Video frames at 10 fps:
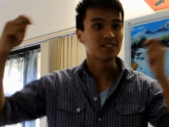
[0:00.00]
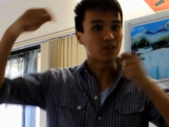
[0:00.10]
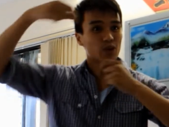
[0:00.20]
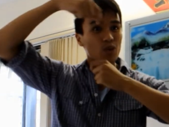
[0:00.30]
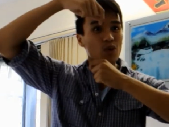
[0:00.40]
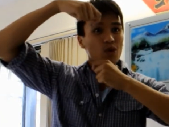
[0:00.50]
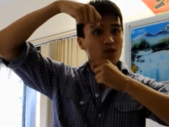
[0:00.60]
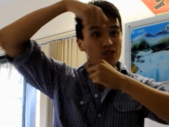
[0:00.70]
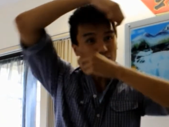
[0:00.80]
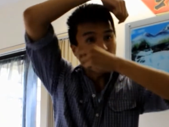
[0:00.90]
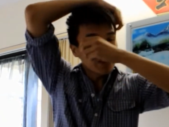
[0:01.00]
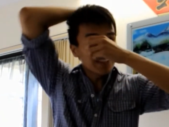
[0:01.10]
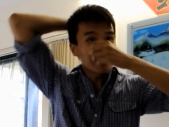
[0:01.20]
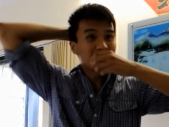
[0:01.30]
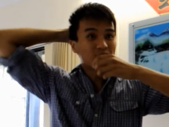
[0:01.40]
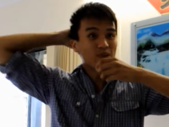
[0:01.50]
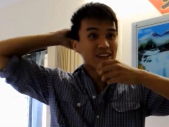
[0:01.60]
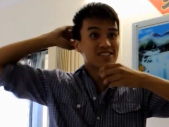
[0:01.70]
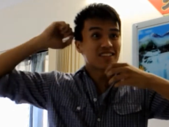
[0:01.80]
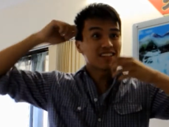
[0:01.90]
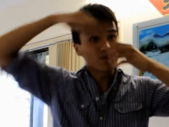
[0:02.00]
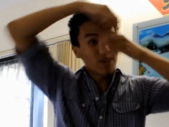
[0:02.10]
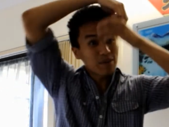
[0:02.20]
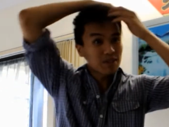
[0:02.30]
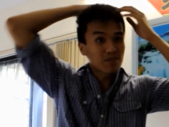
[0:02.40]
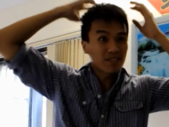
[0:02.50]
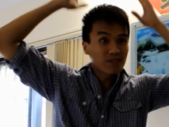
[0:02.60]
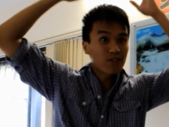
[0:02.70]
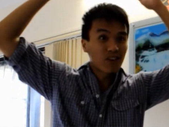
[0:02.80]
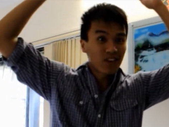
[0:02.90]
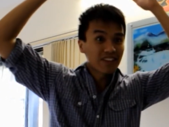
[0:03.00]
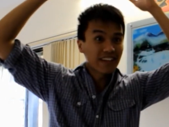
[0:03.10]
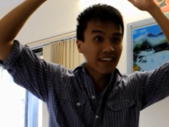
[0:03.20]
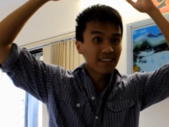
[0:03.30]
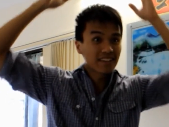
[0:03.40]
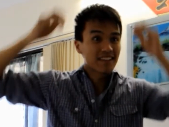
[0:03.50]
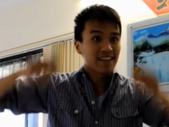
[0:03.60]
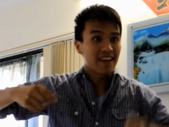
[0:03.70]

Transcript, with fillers: So, so what you need to do is you need to wrap some tinfoil on your head